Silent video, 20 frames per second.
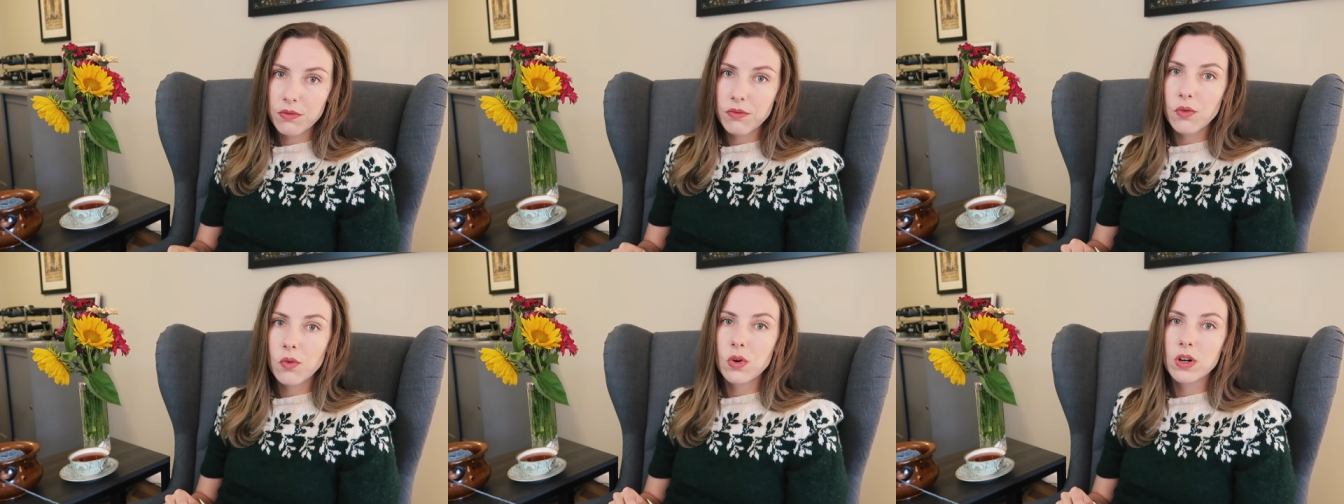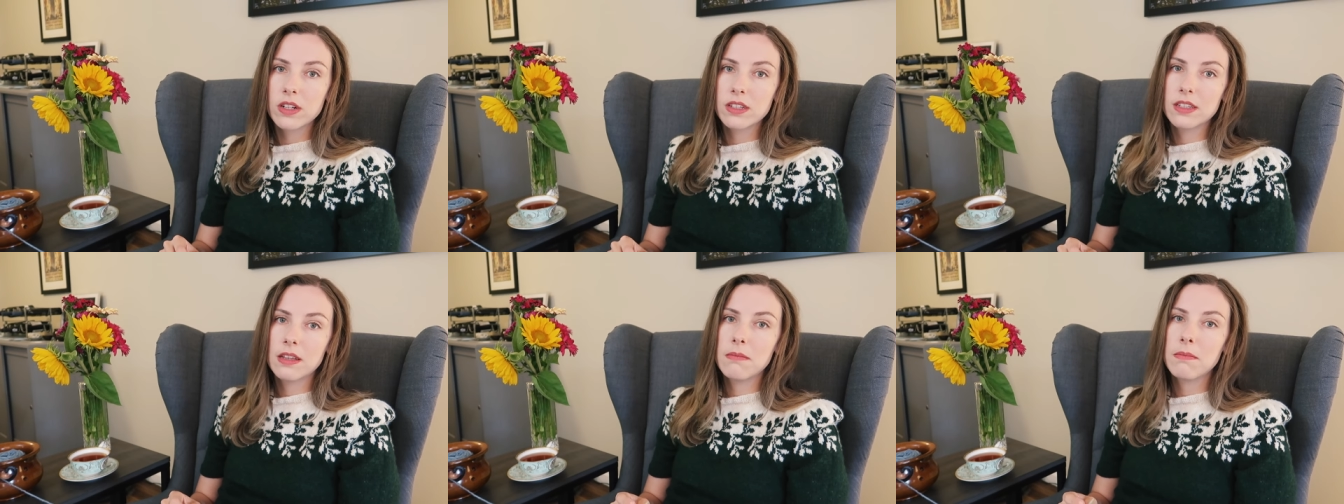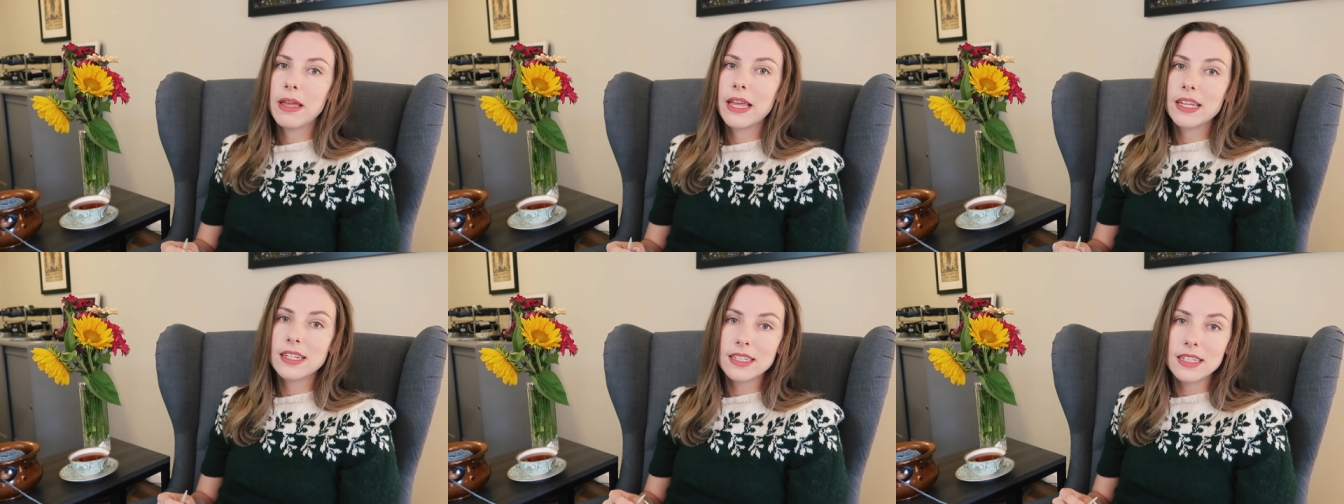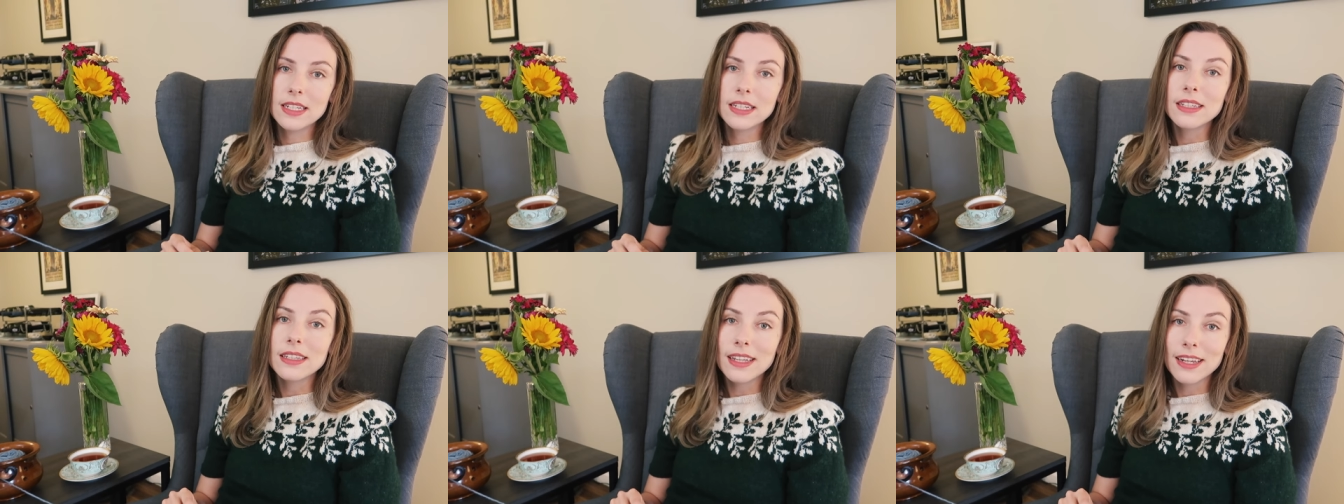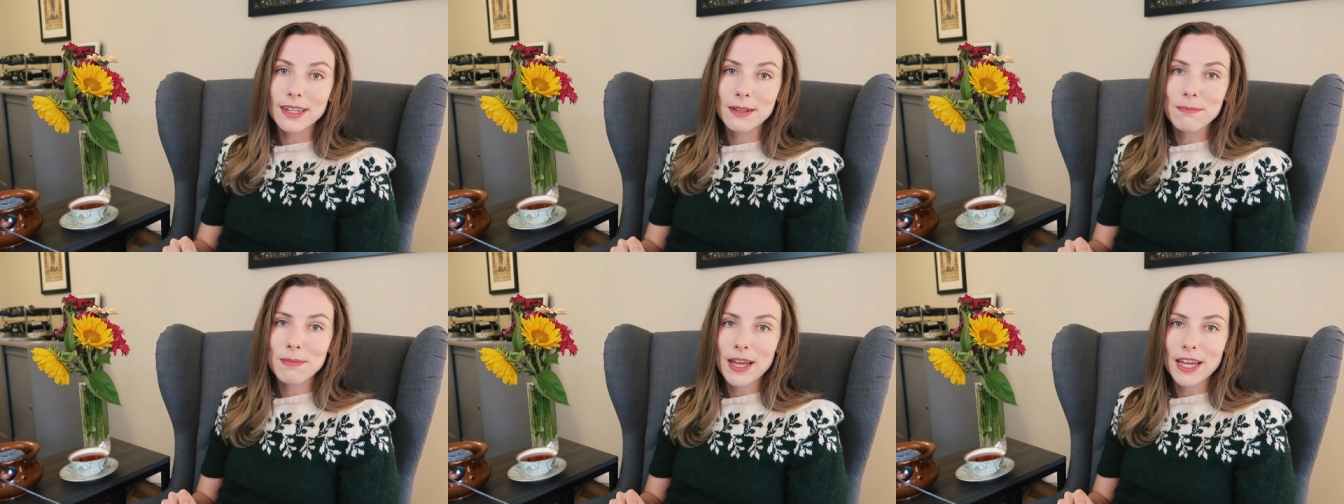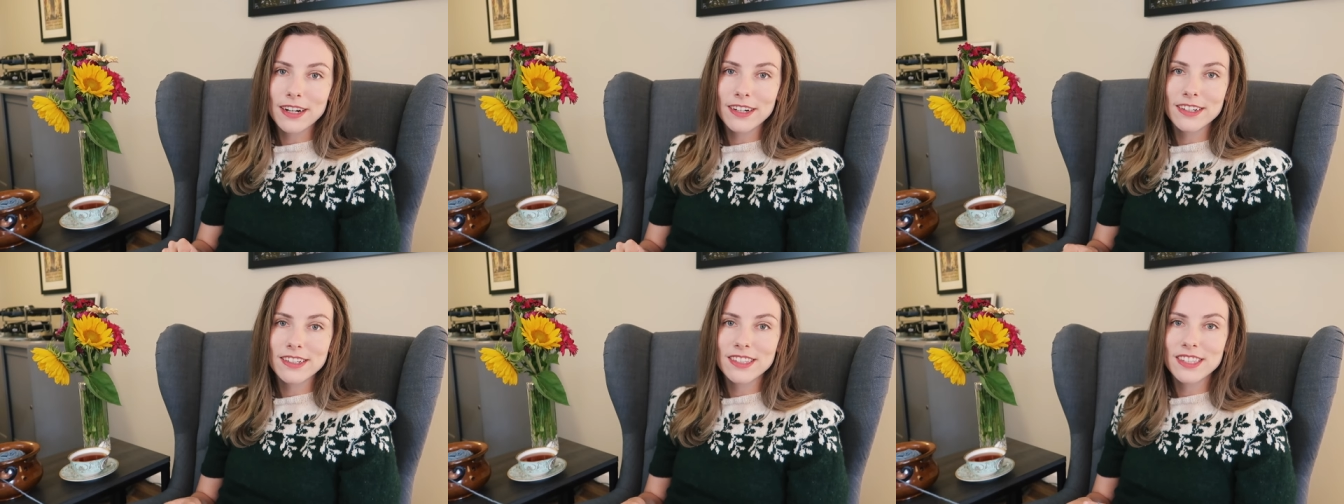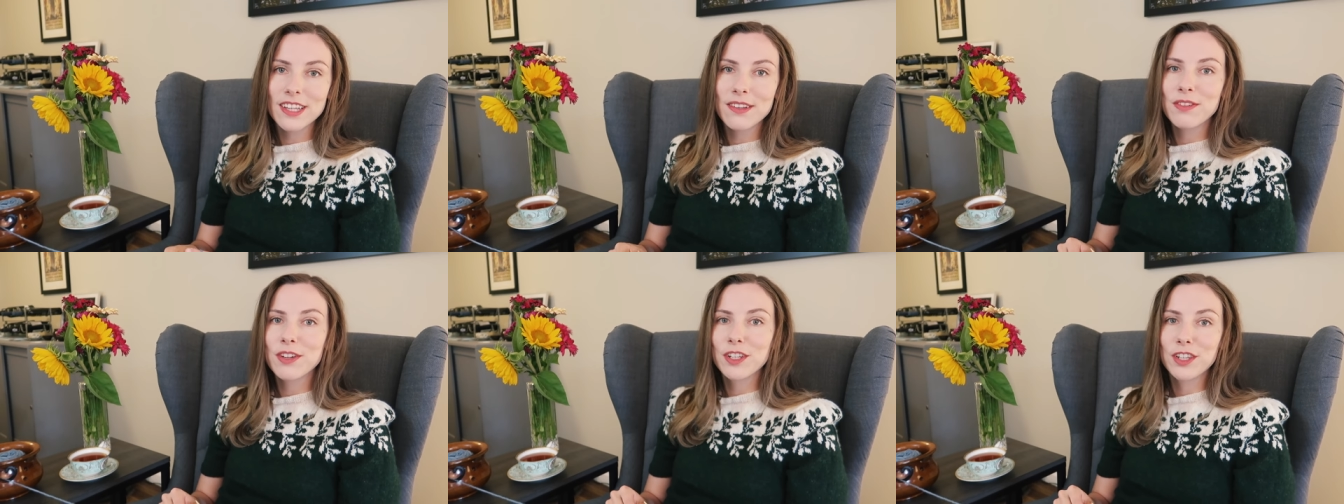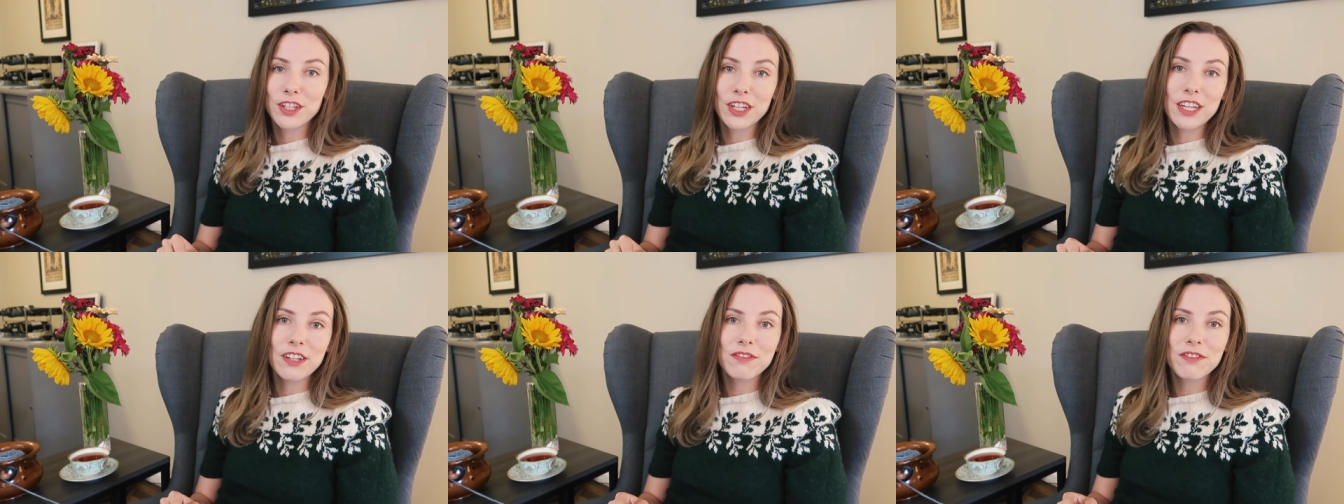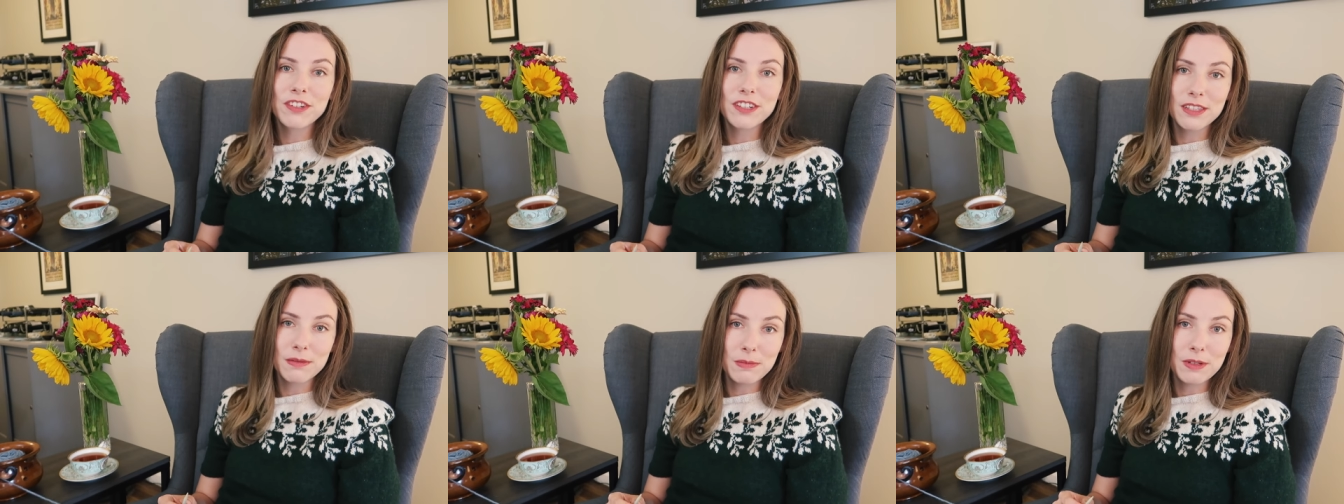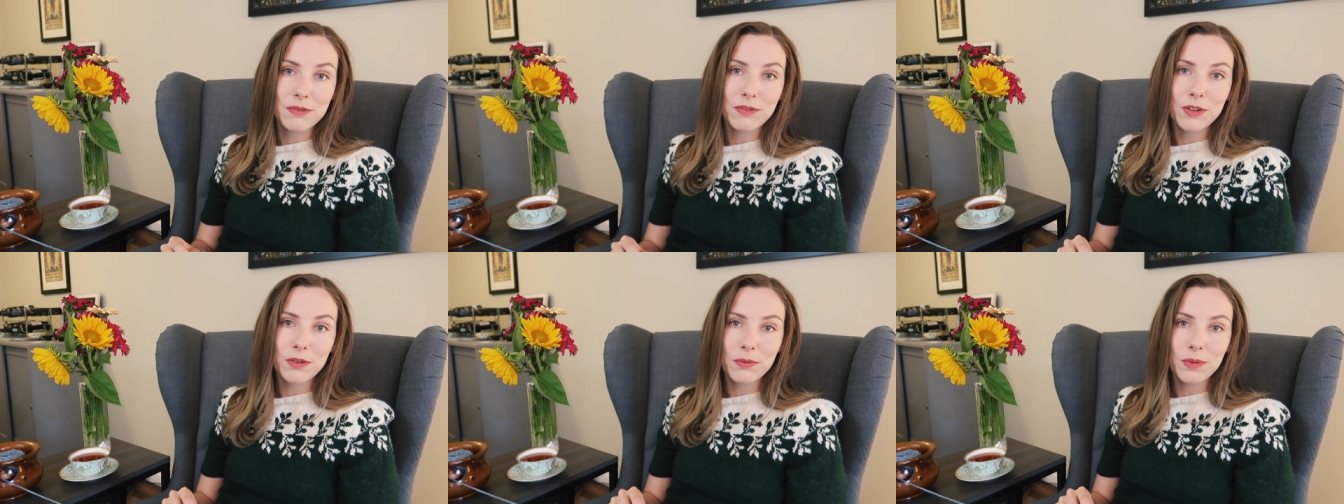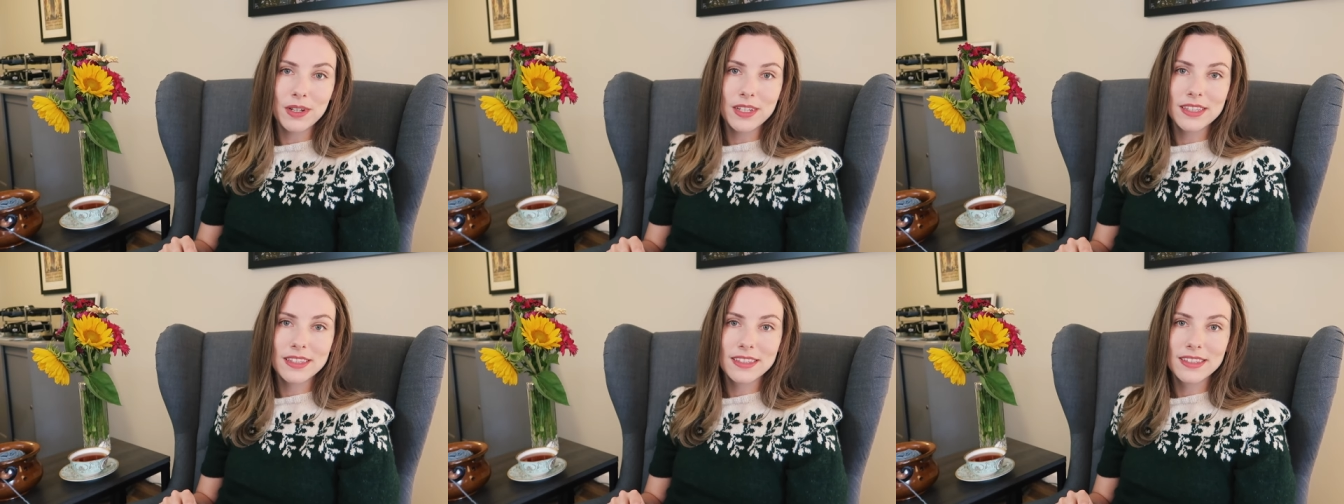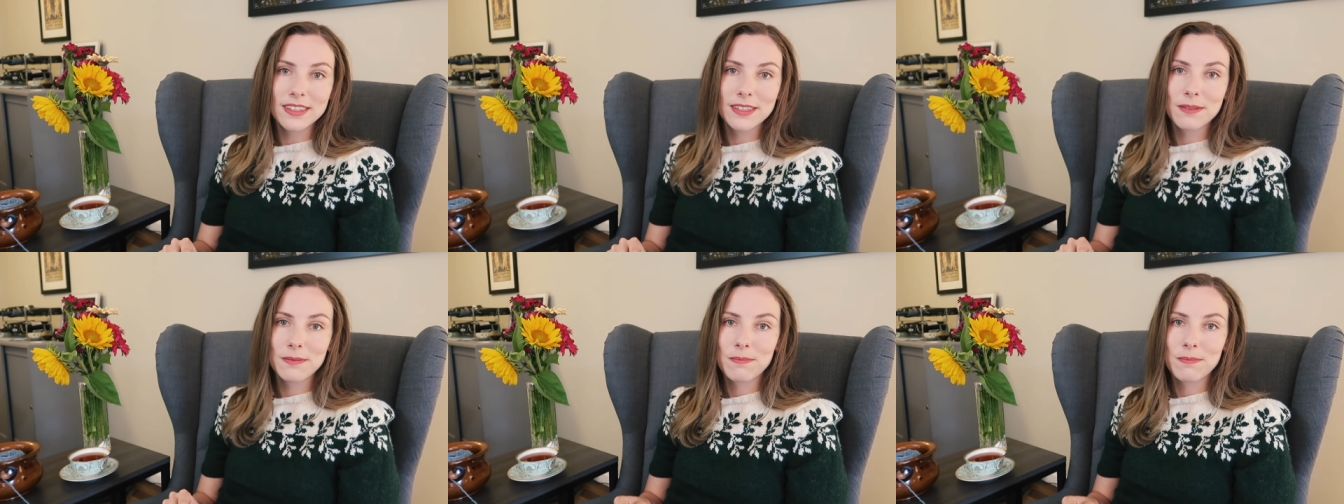for some antique knitting patterns if you're looking for some different ones.